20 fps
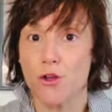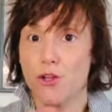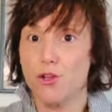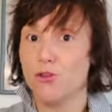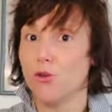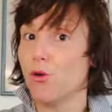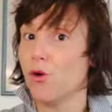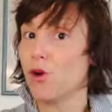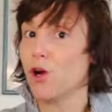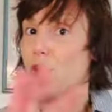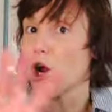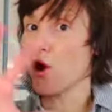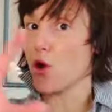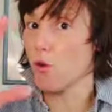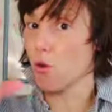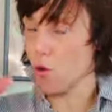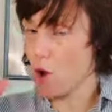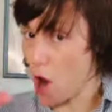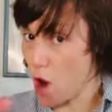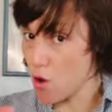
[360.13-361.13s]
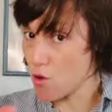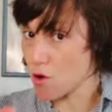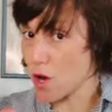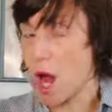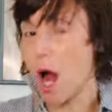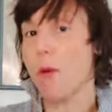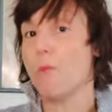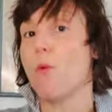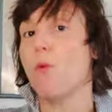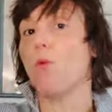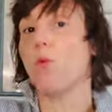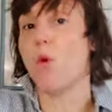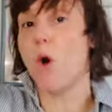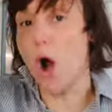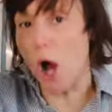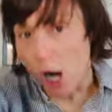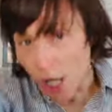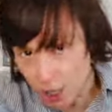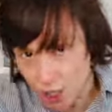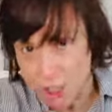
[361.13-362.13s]
You're a grown up
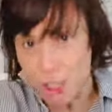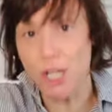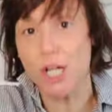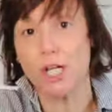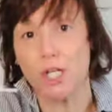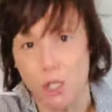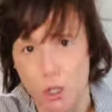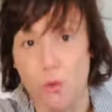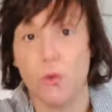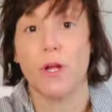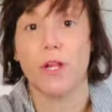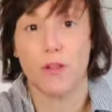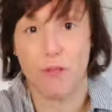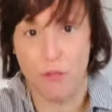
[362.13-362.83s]
watching you at